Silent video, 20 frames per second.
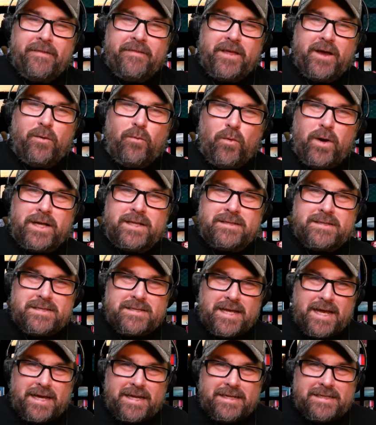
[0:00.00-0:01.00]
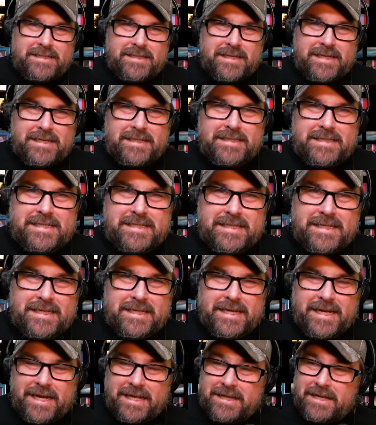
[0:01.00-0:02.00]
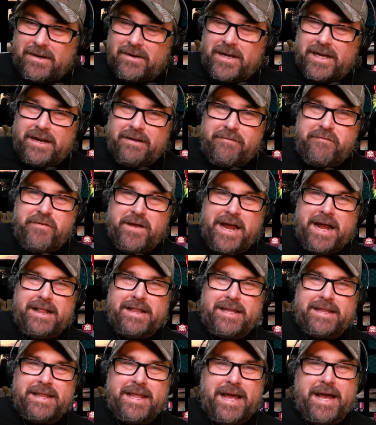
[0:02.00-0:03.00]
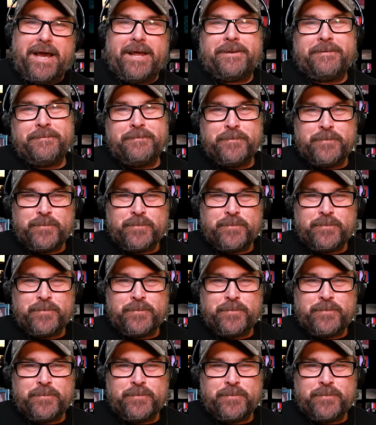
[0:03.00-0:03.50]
that one side is conceding, and they're going to fail in that.